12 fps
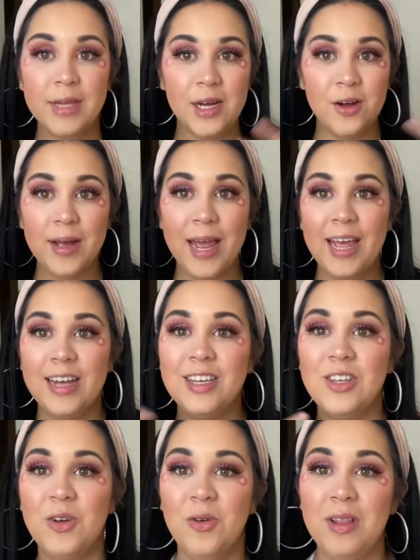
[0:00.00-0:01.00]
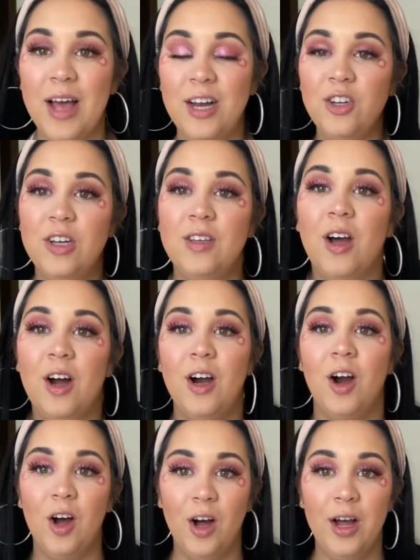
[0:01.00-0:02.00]
Okay, so lashes are
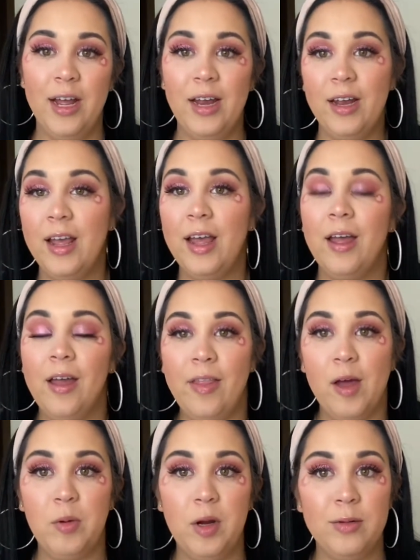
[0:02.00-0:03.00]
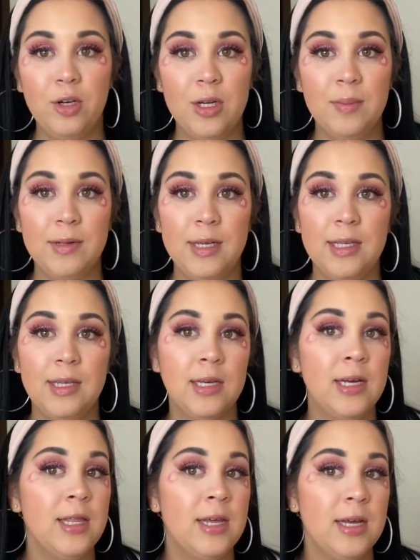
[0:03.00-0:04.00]
on, and that pretty much completes
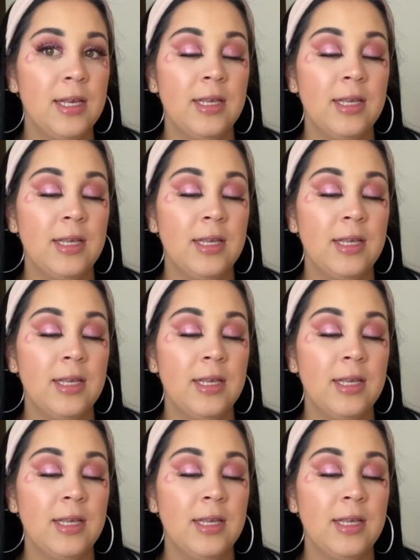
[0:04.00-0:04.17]
this